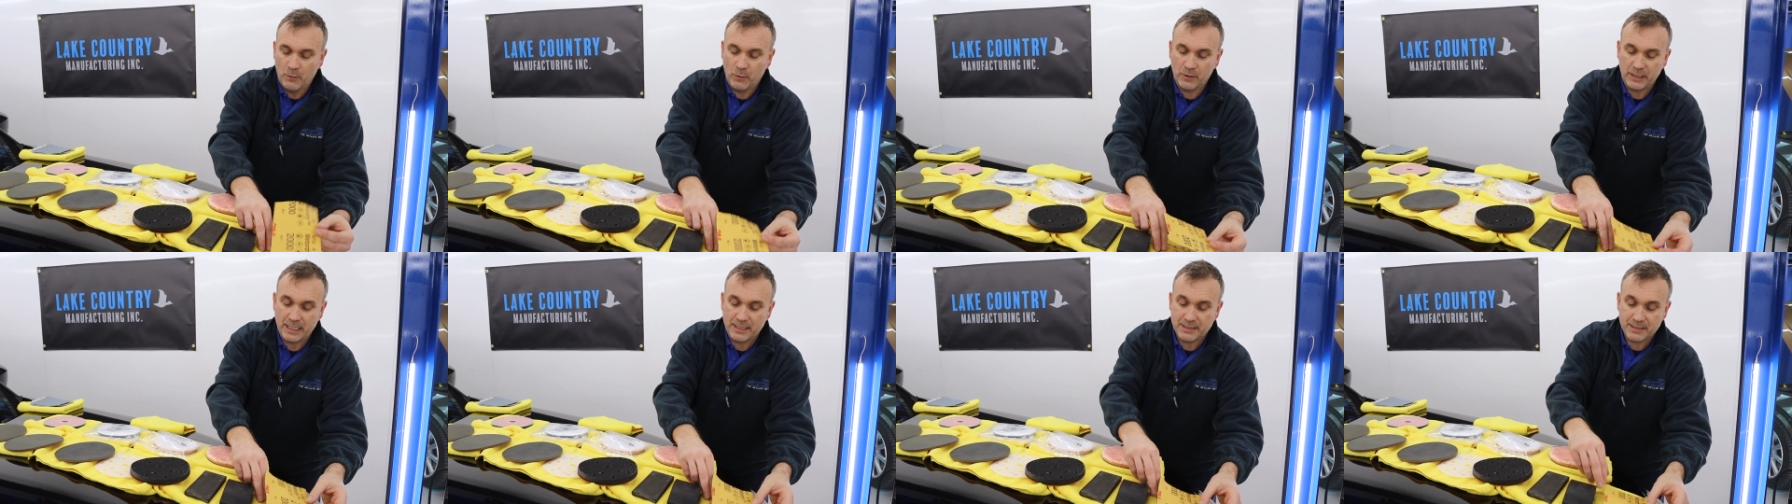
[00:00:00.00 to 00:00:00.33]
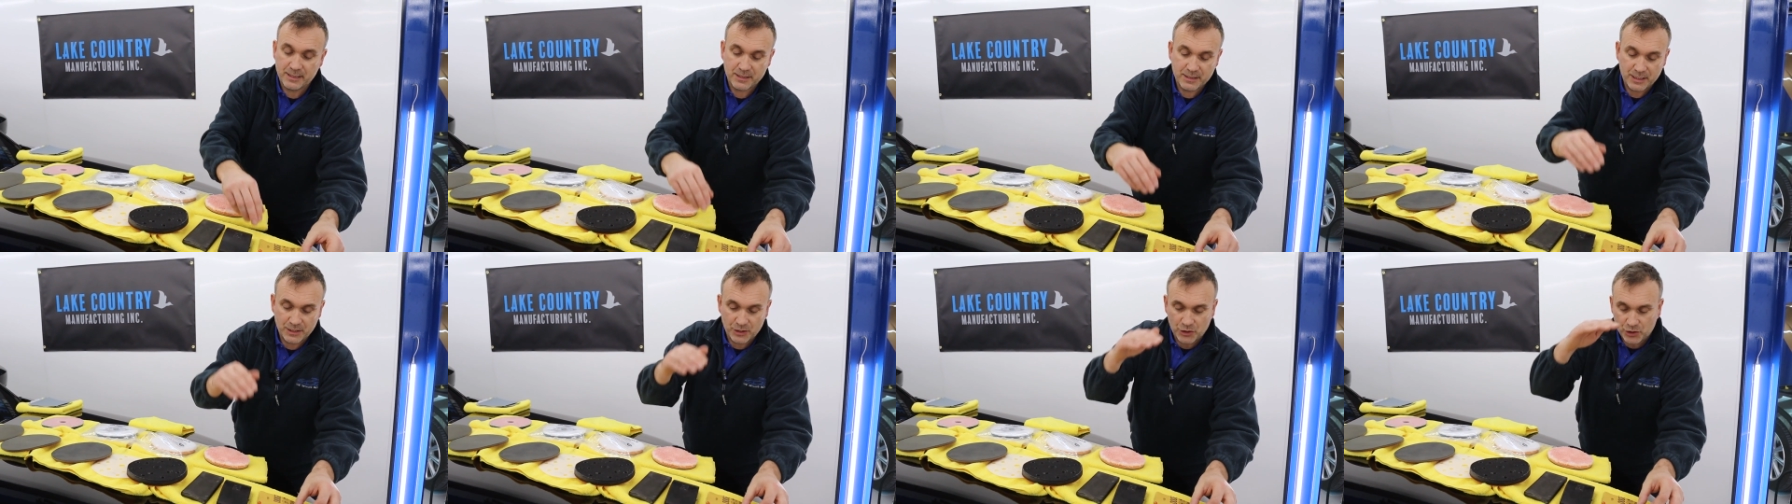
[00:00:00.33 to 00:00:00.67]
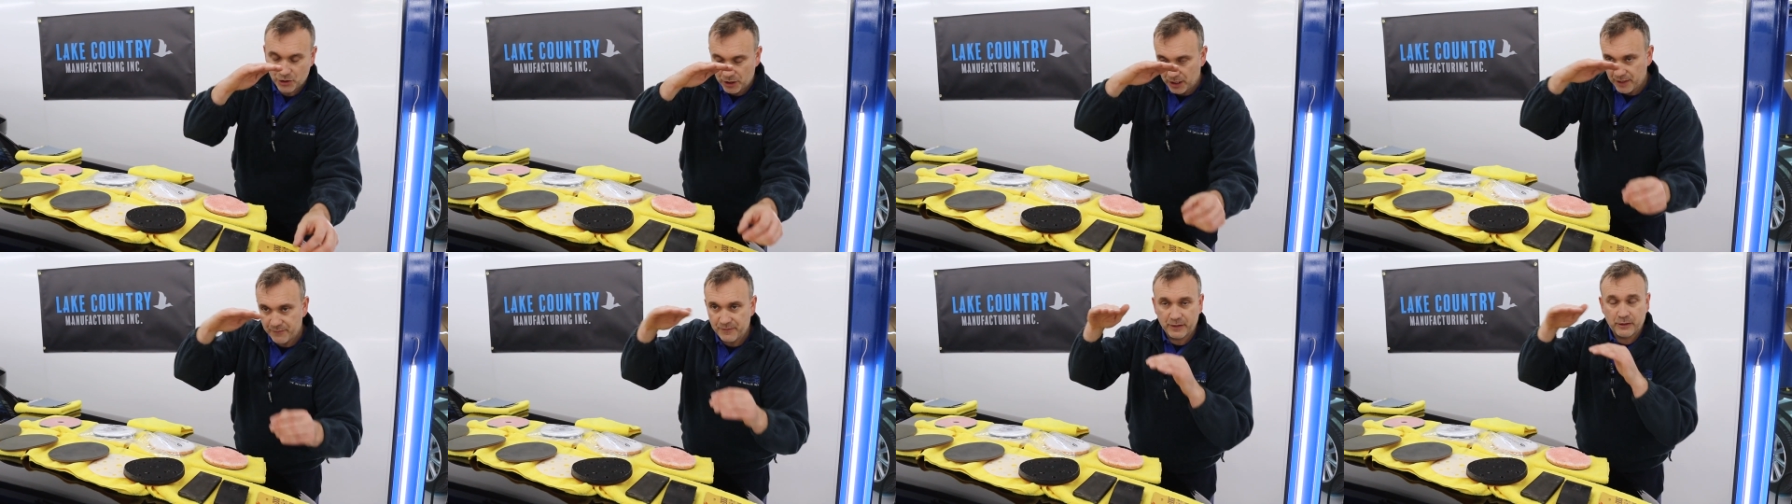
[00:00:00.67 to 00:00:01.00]
what that does, it's
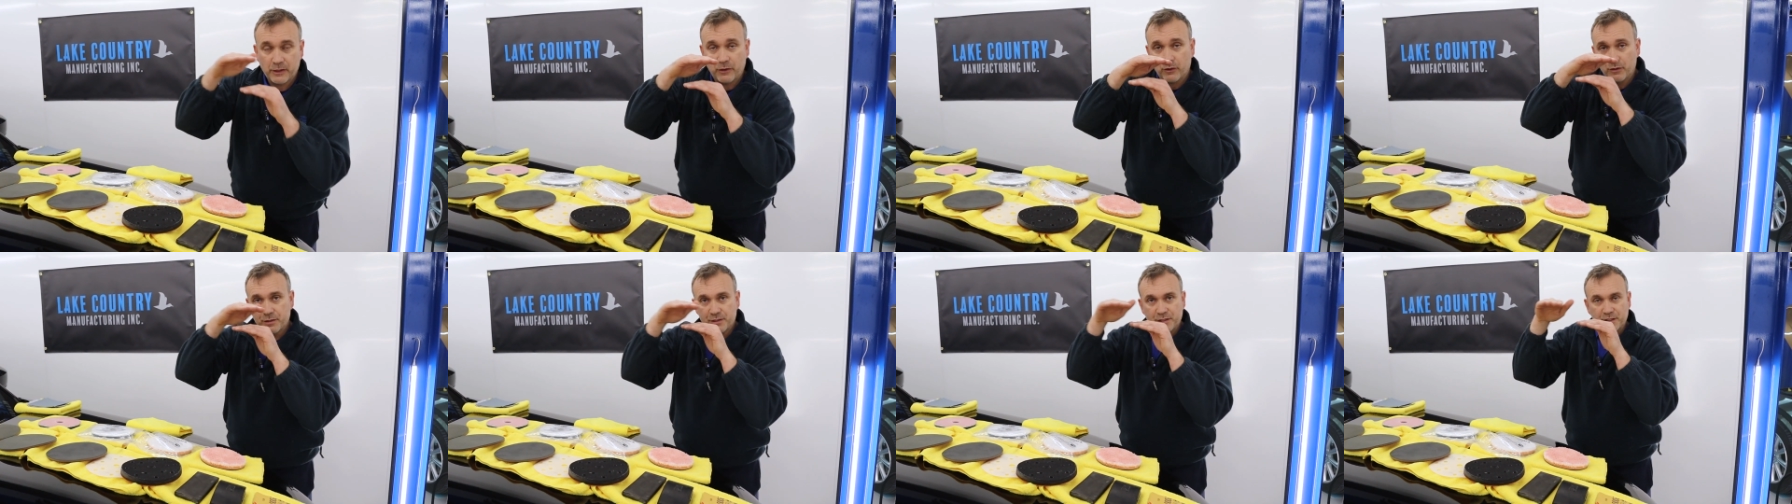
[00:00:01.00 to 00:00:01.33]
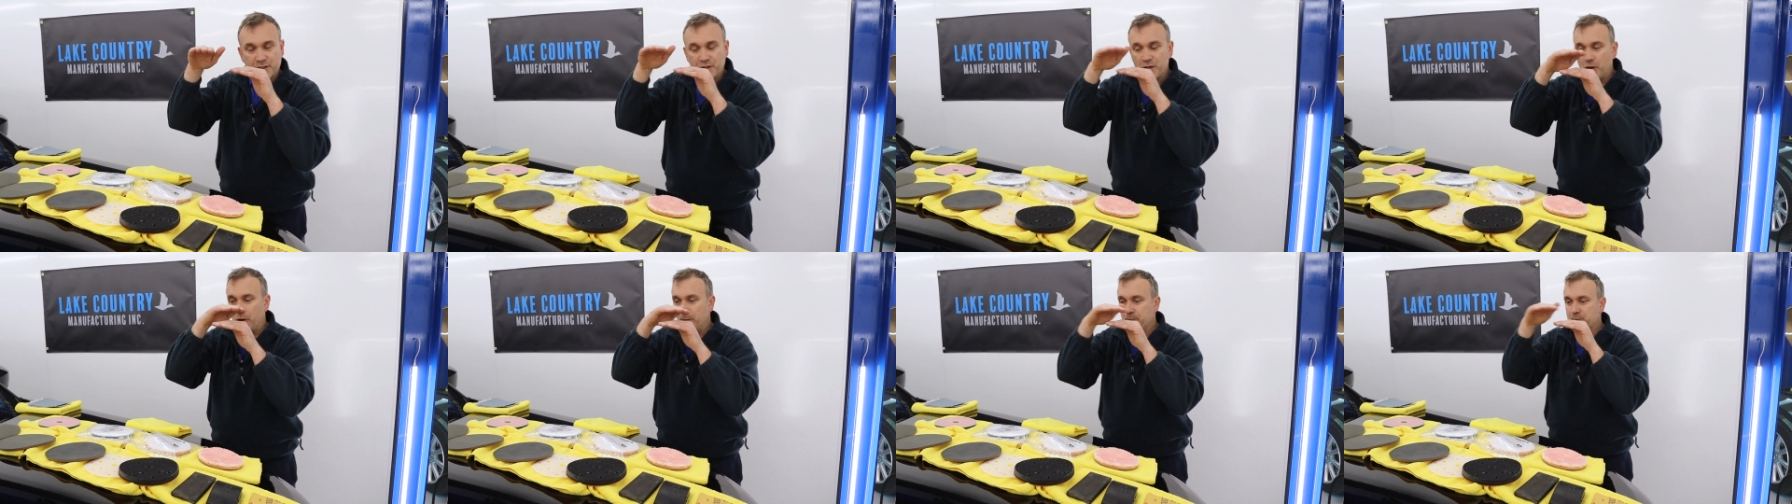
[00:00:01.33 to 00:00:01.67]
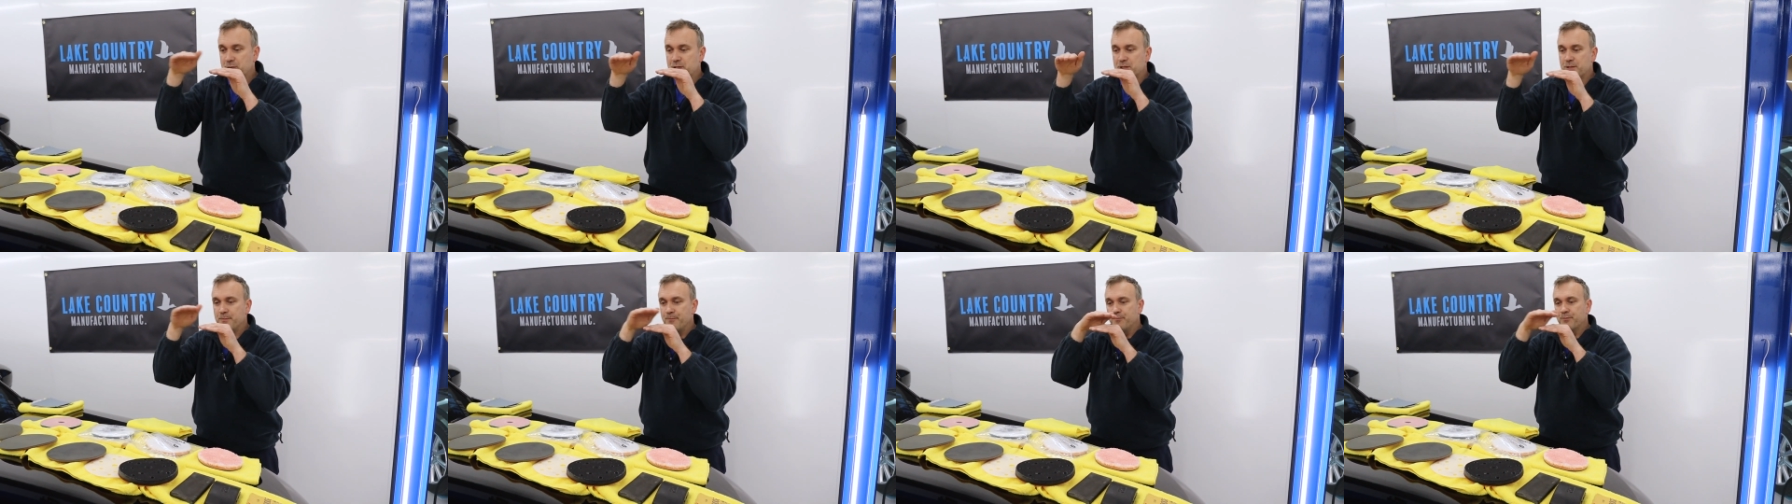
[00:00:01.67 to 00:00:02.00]
shaving across the
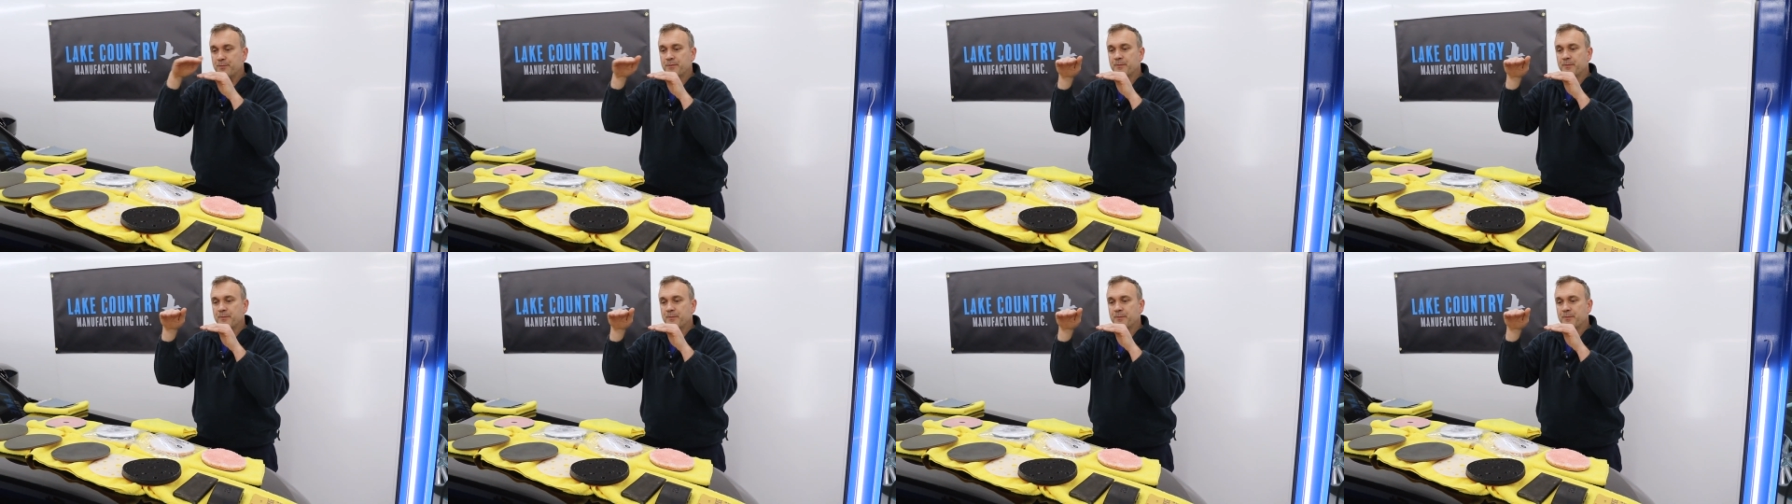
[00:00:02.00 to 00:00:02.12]
tops.